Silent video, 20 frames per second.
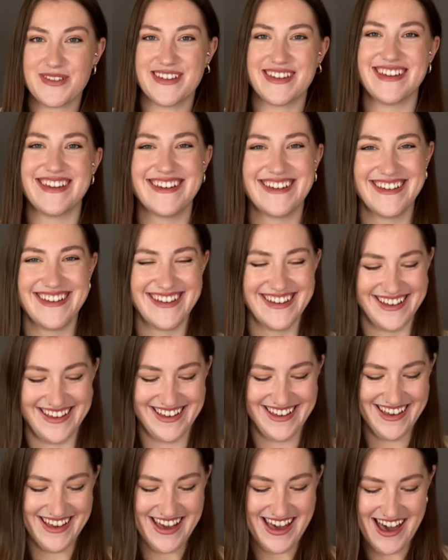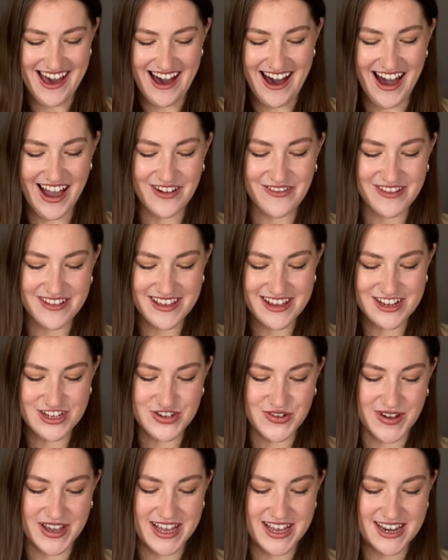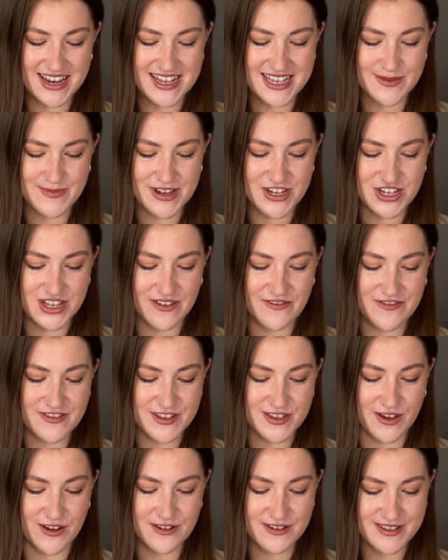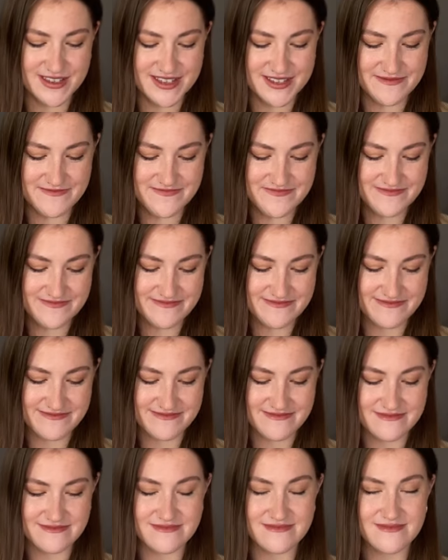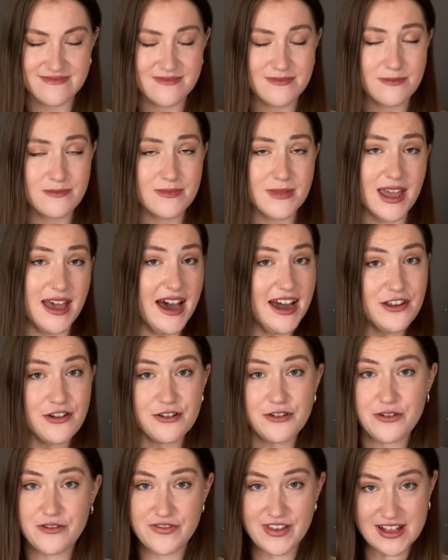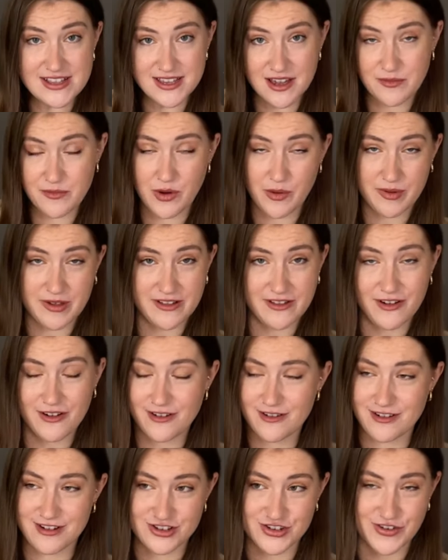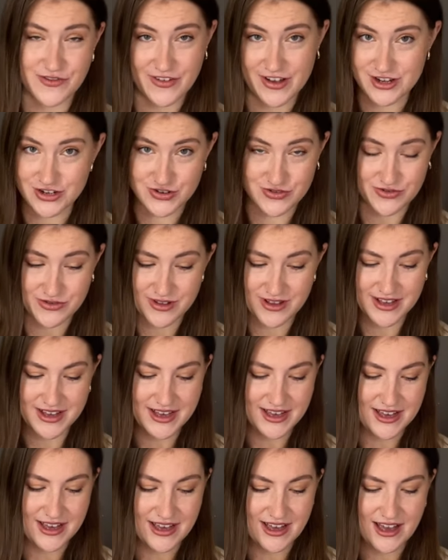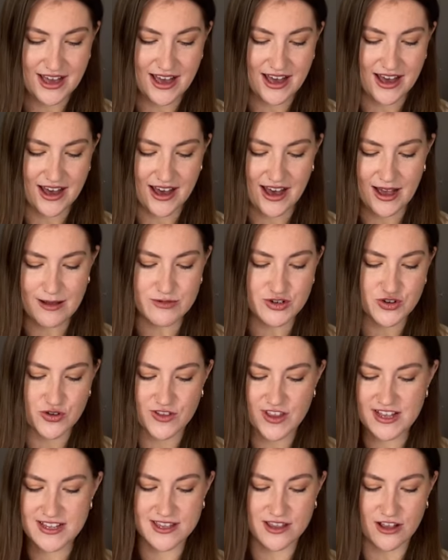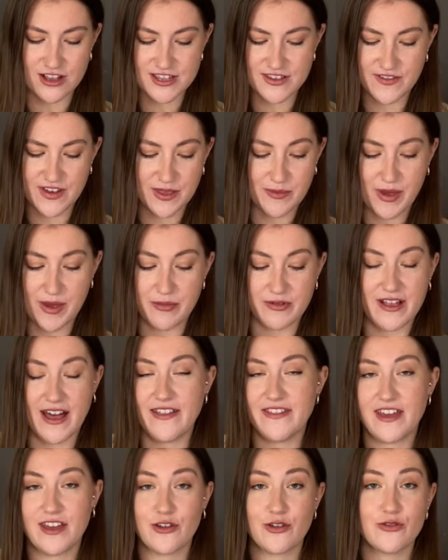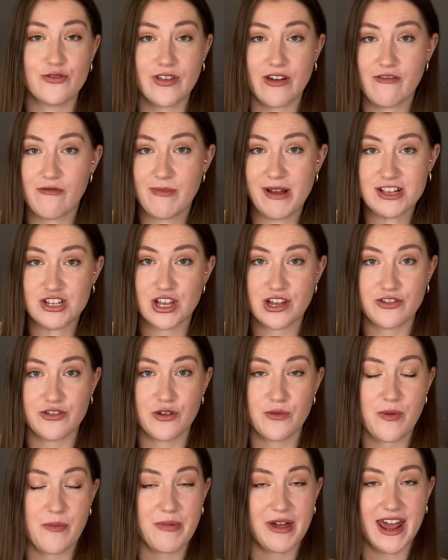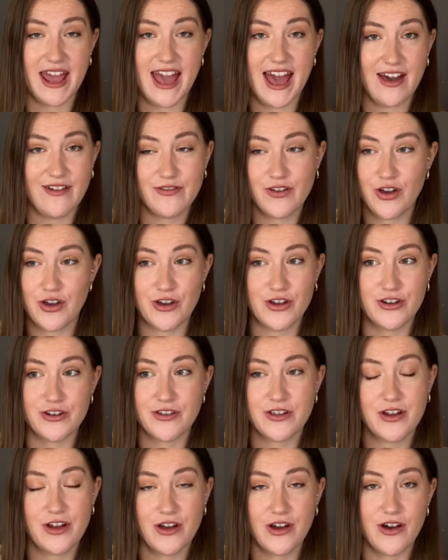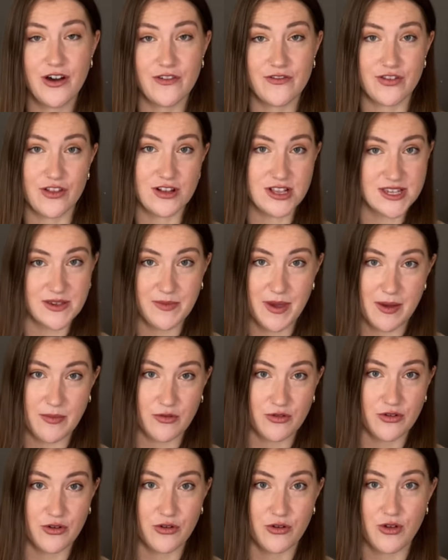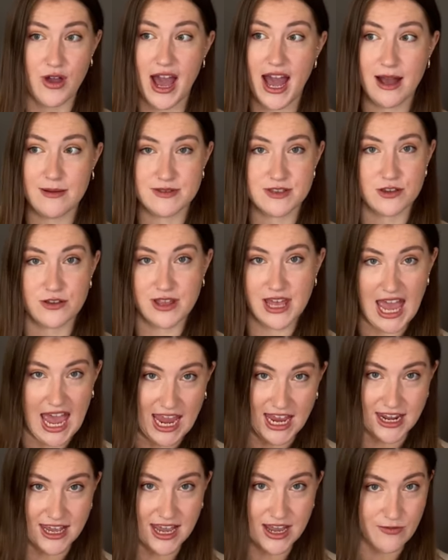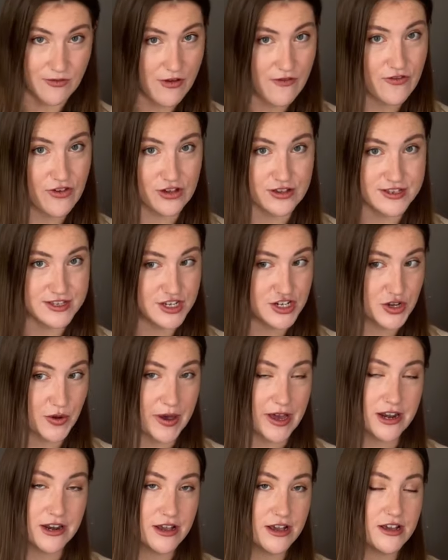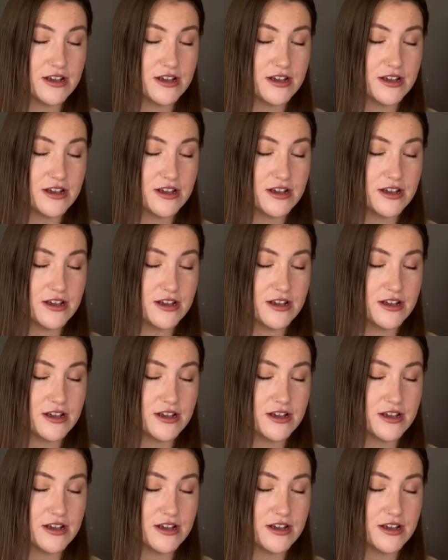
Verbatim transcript: I really enjoy it, especially for socks. I don't know if that's unpopular or controversial. Uh, I'm sure there's lots of other people out there who love Magic Loop, but I have heard of lots of people who absolutely hate it and refuse to do it.